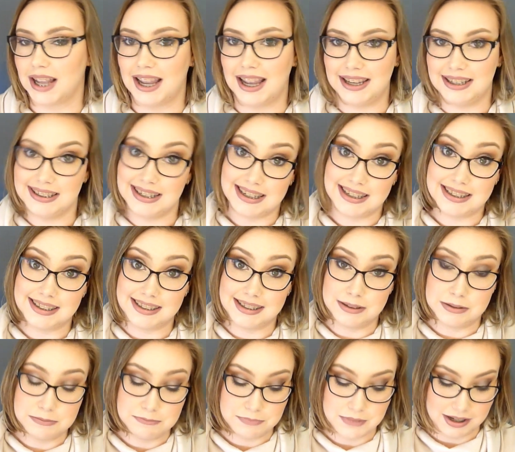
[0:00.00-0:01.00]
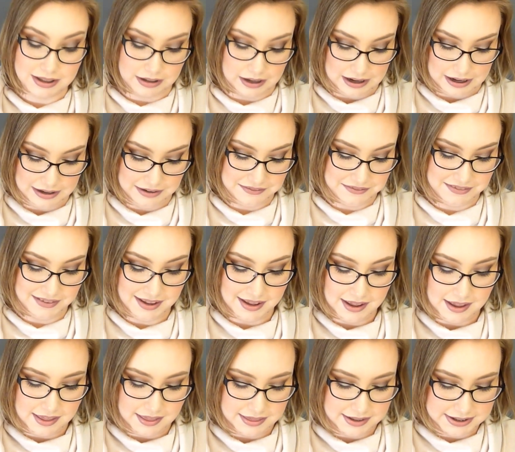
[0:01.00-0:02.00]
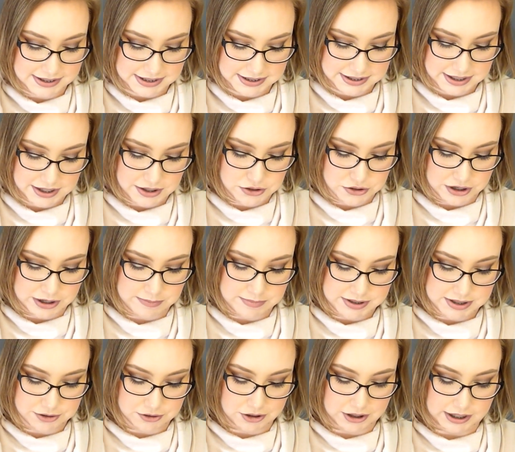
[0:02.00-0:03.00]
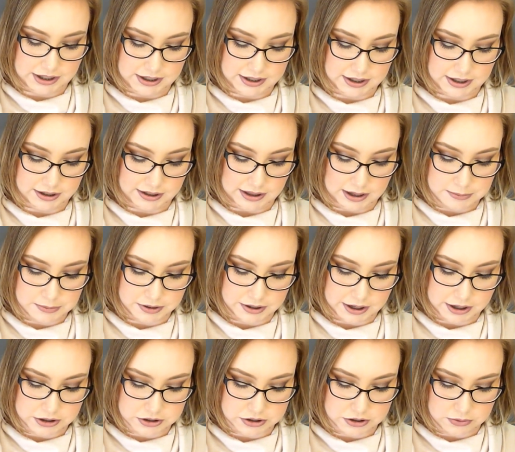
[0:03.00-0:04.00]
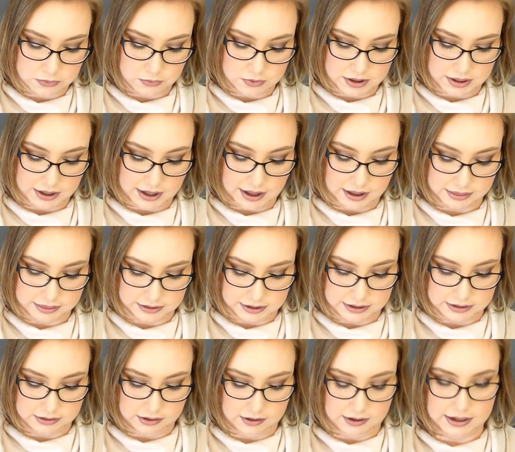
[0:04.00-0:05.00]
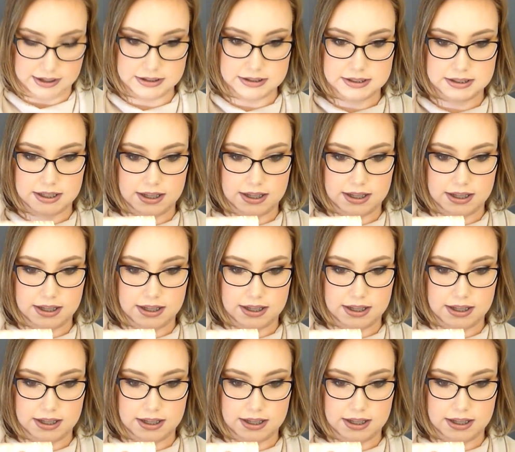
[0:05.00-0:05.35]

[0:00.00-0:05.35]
I needed it in my life. This is the Dream Street collaboration with Kathleen Lights,